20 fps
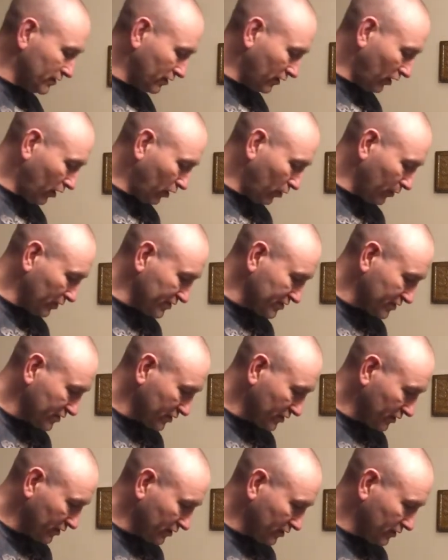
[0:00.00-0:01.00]
always.
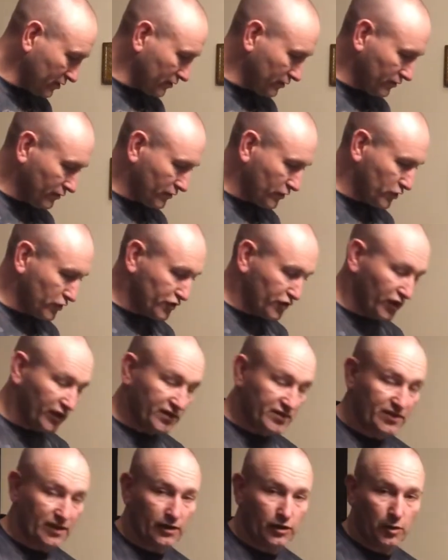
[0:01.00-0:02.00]
Just like
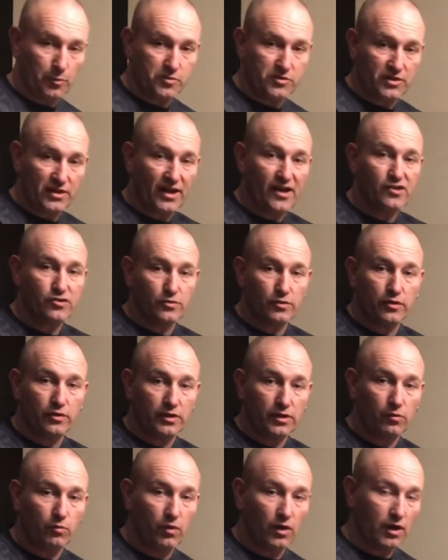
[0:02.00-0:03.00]
setting up snares where you
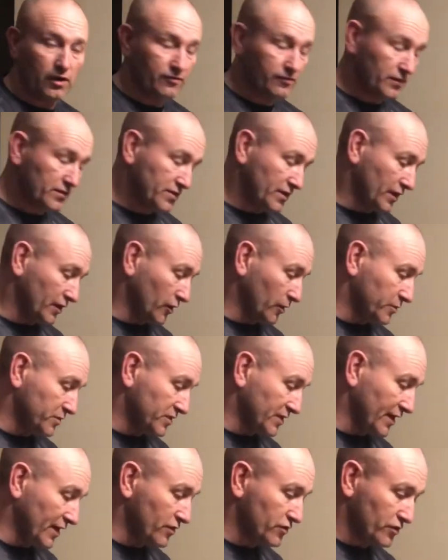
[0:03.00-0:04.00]
need wire for setting up
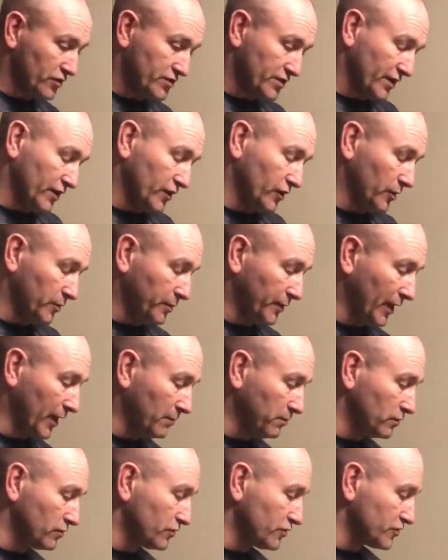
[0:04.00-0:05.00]
snares or setting up
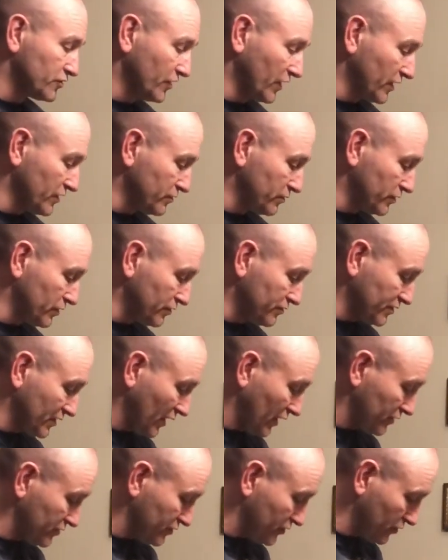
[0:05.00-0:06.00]
cable restraints, we'd use
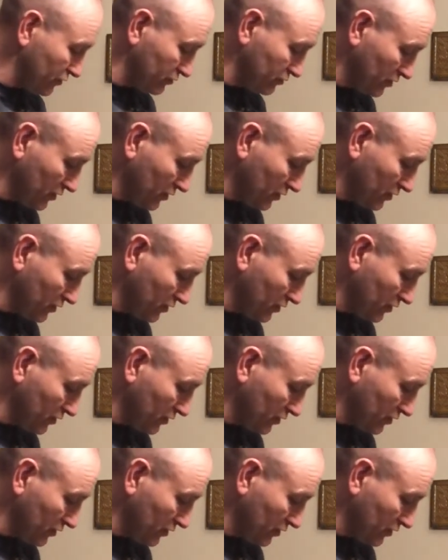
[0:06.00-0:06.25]
that too.